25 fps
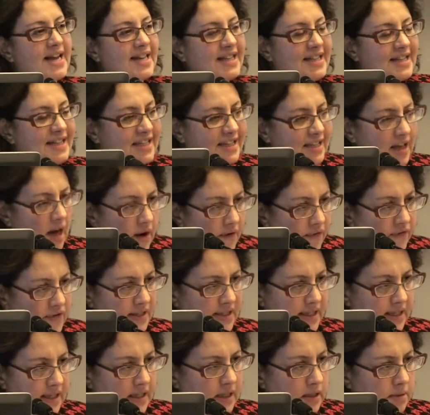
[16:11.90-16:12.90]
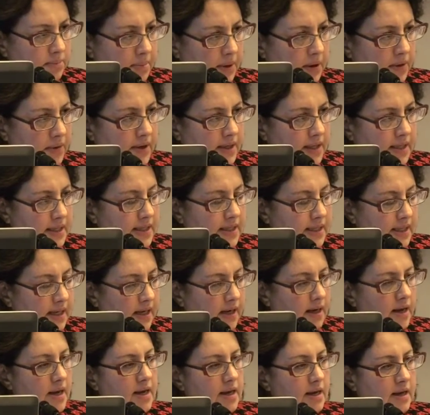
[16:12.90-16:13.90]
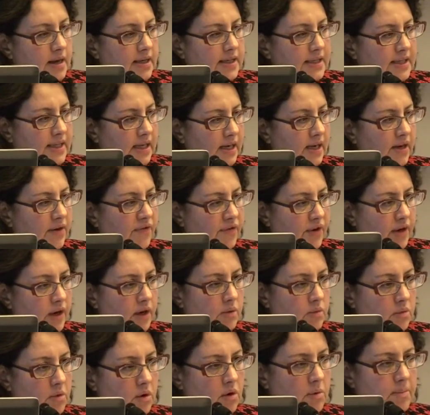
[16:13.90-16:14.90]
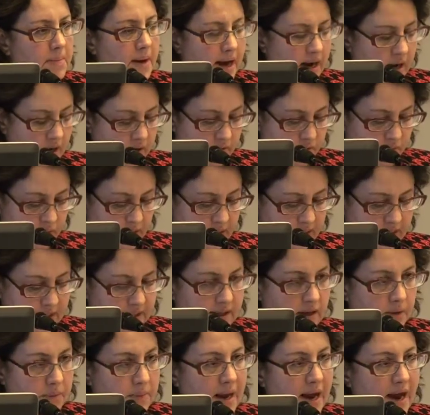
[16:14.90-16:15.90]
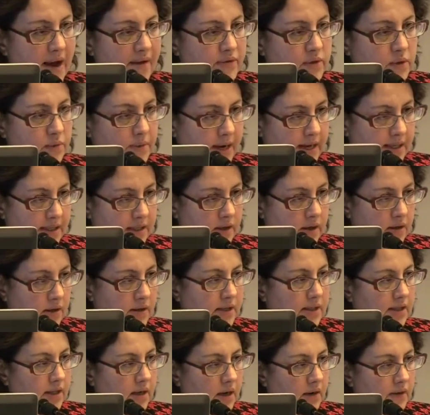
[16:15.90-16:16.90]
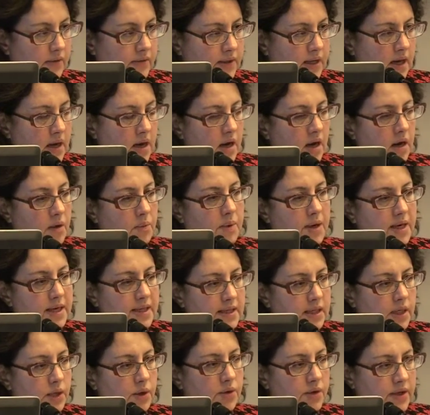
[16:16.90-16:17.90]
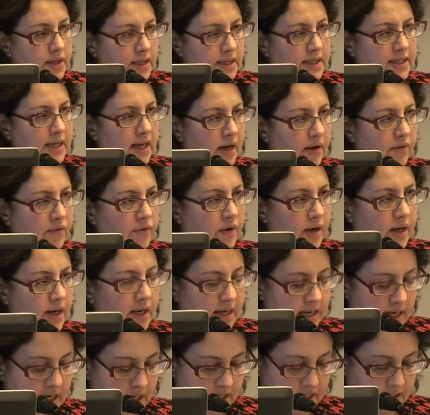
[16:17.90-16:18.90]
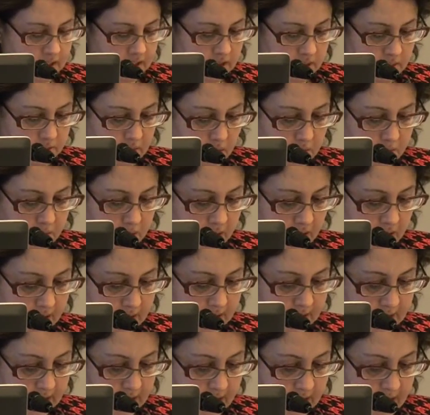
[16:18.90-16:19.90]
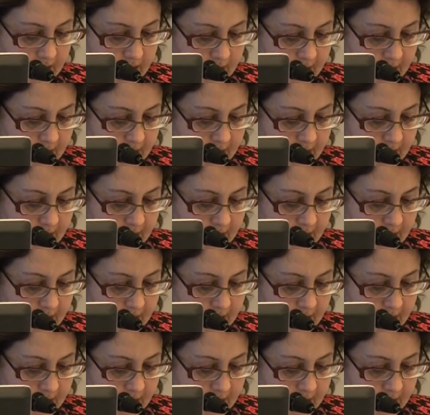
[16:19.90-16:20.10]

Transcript: itself is experiencing a significant rollback of rights, then we have to ask ourselves, what is it going to take for Canadians to mobilize?